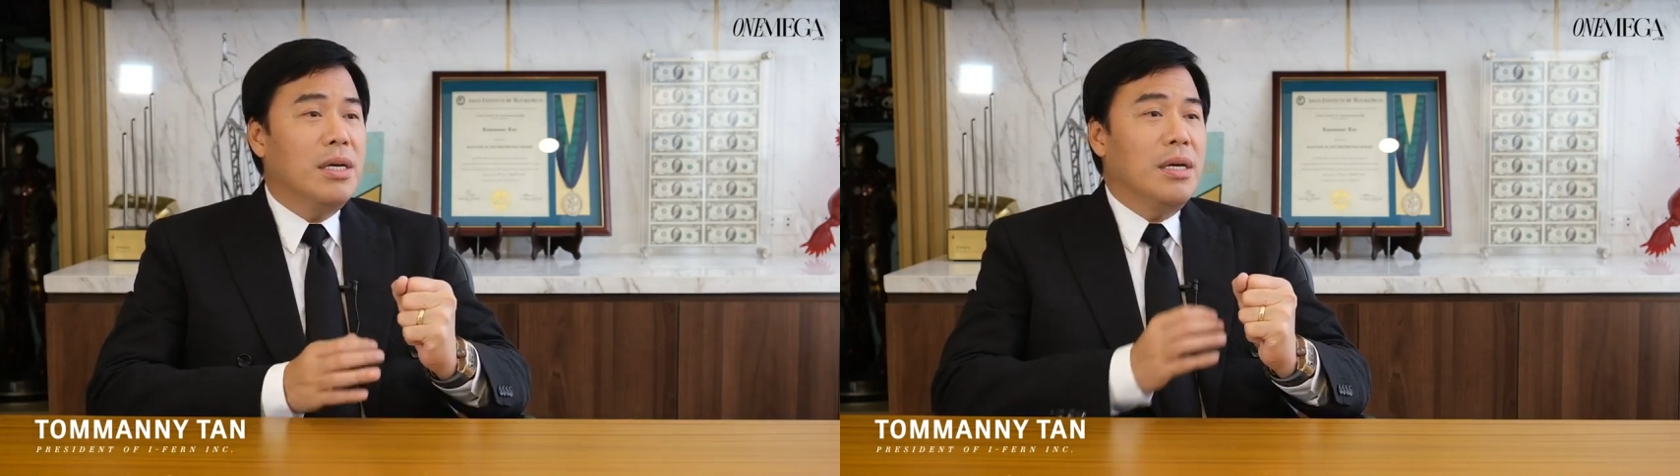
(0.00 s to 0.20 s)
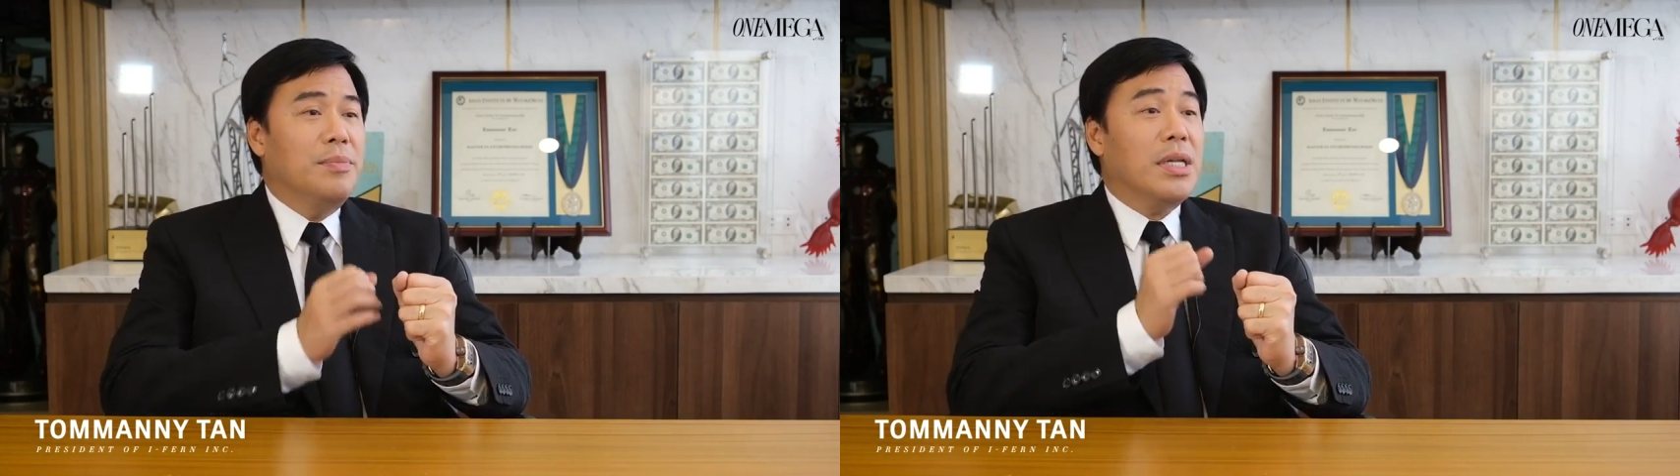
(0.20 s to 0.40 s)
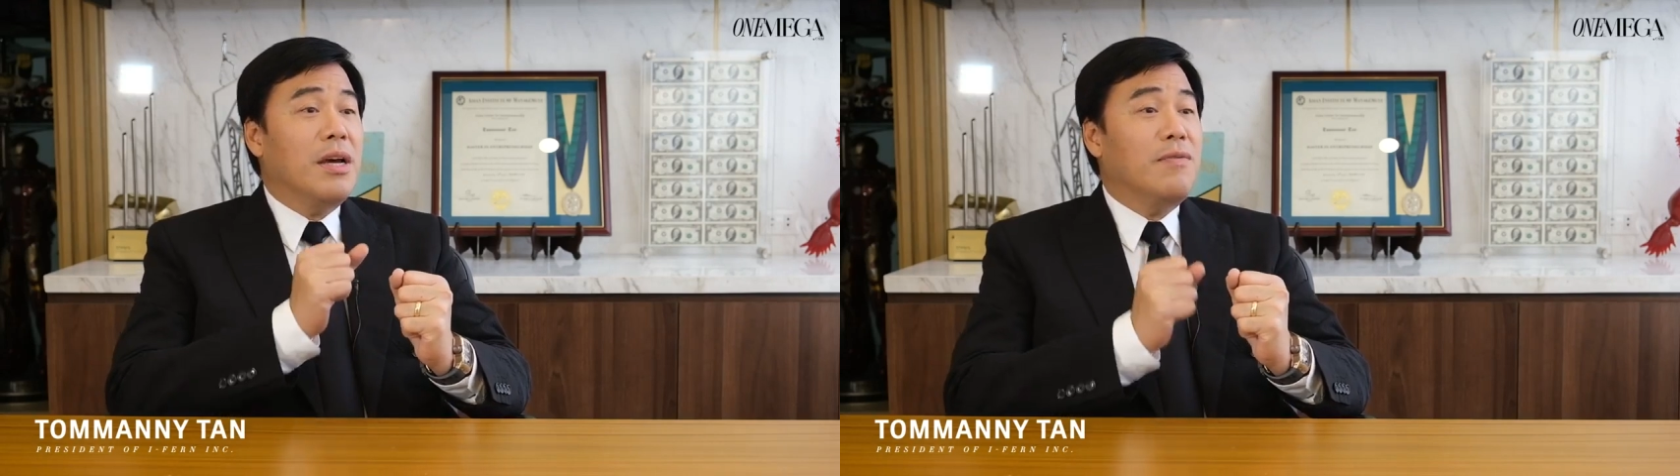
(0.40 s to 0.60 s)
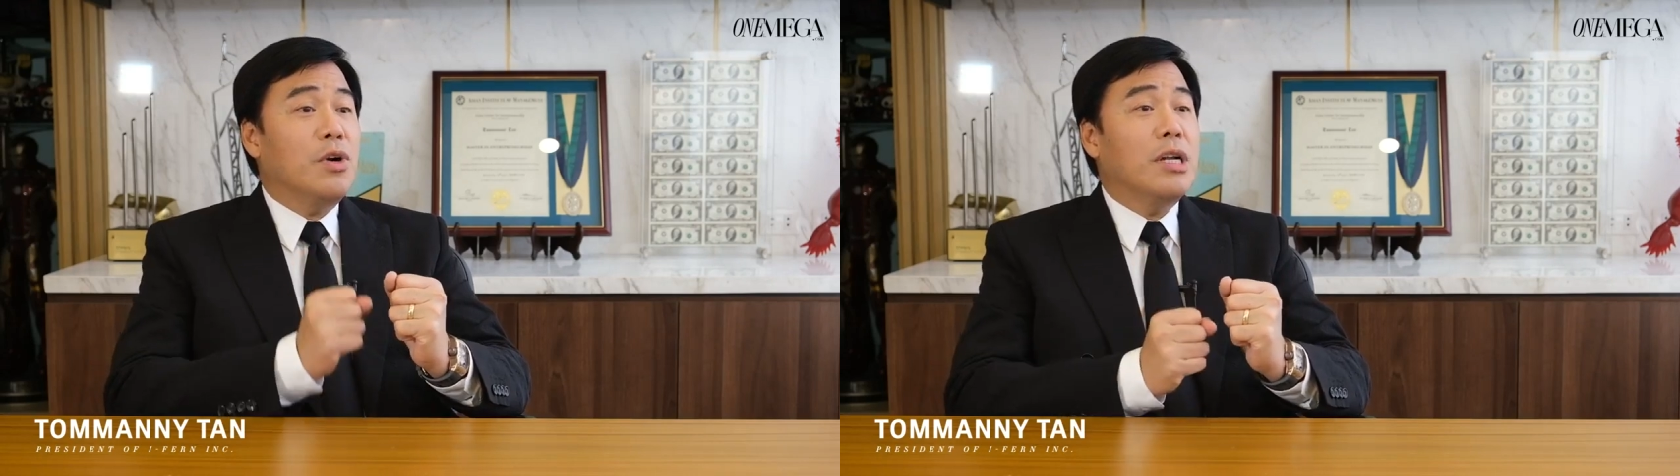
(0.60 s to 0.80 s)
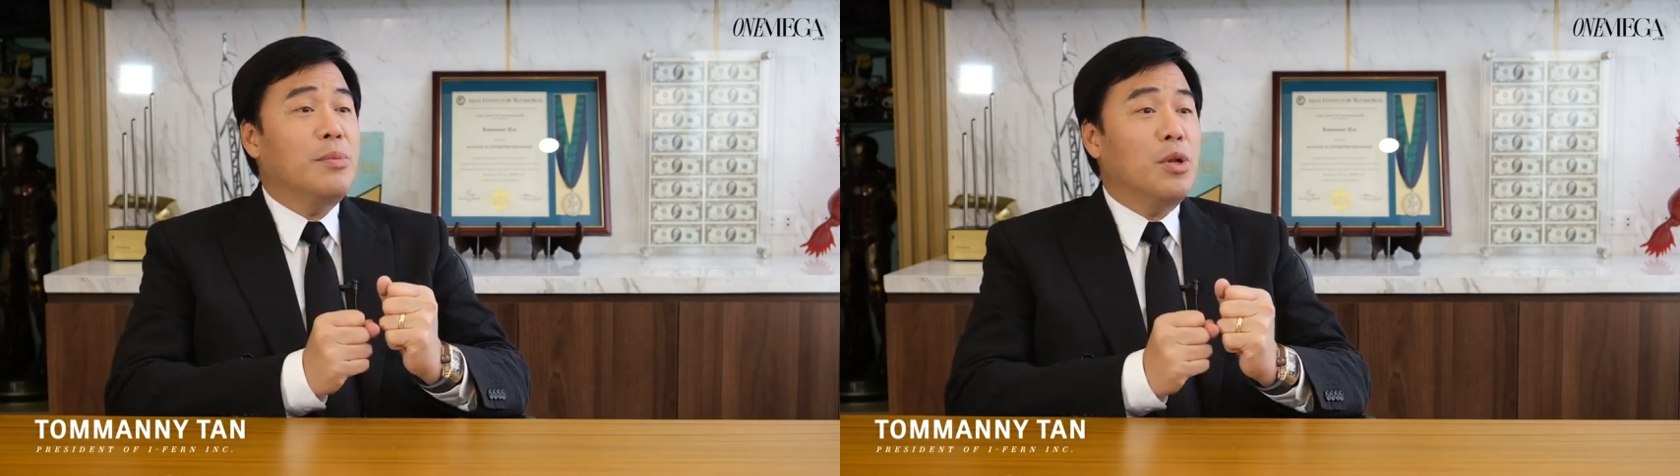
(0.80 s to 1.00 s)
but
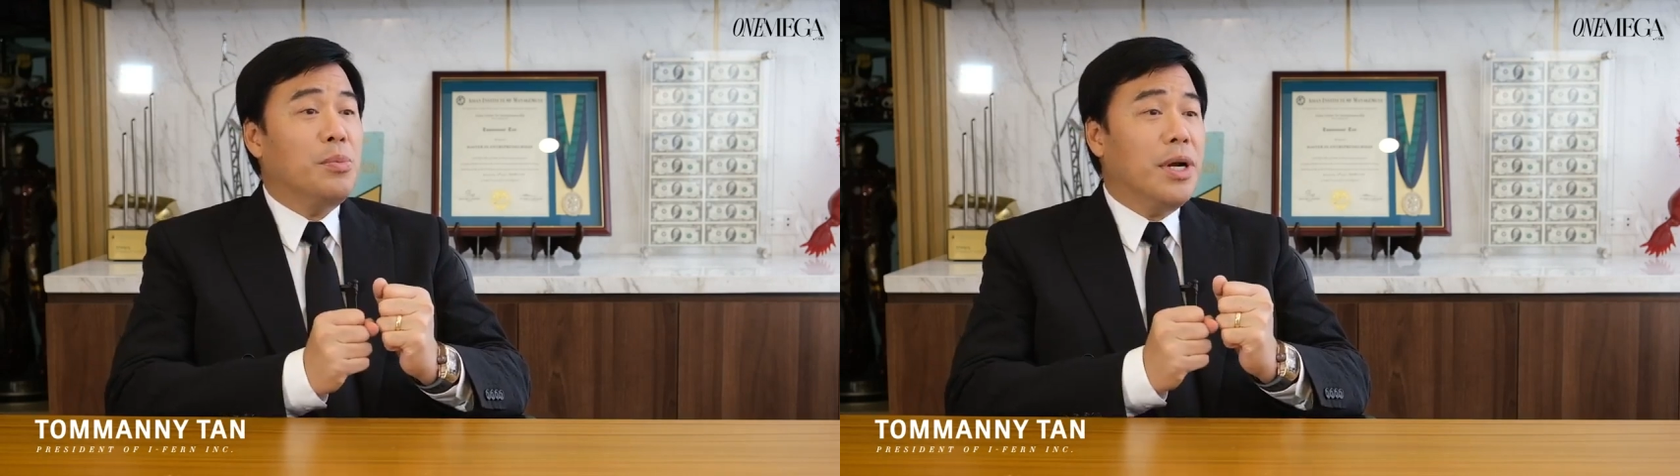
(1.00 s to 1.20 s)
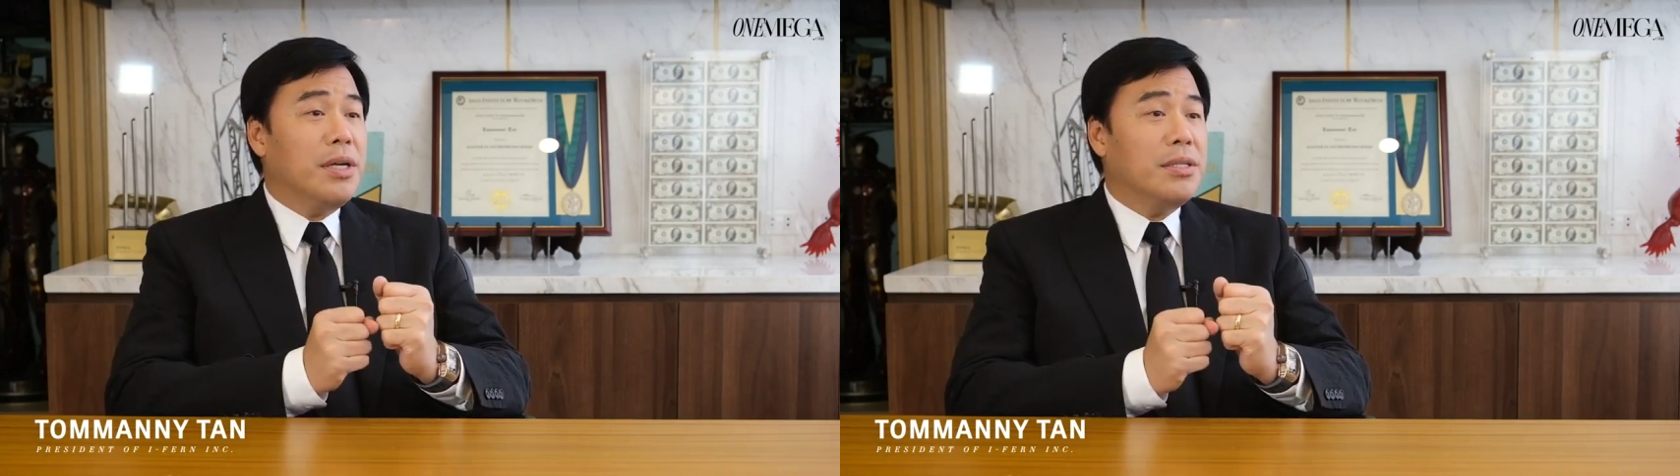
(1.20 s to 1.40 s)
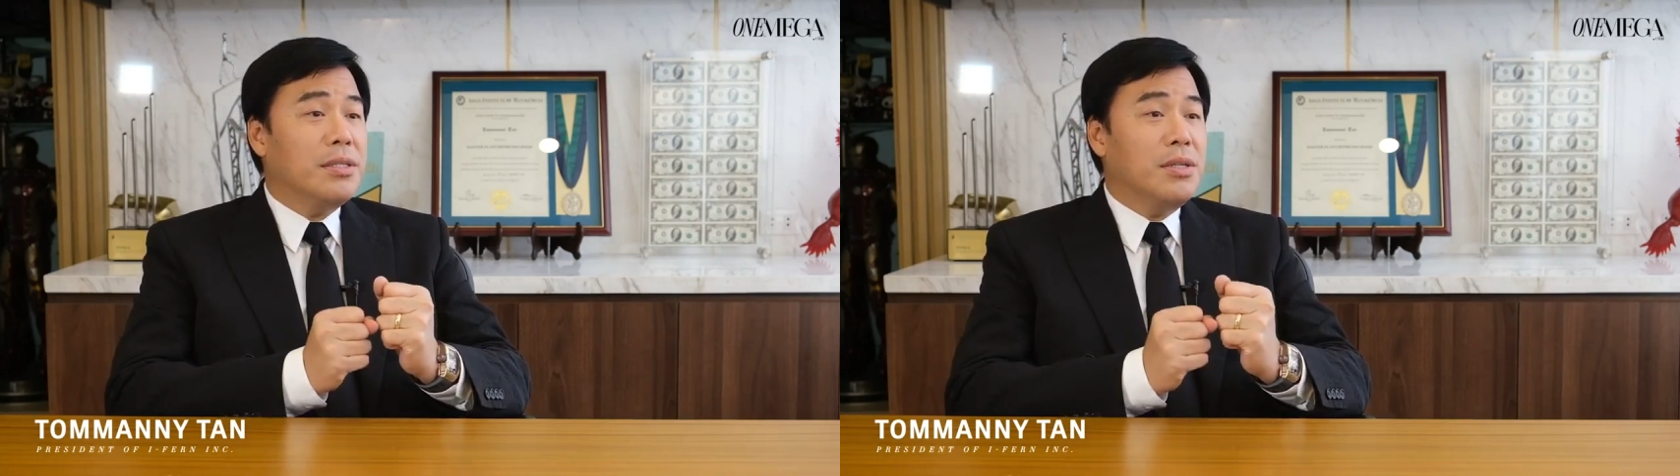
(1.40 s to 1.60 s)
affordable price.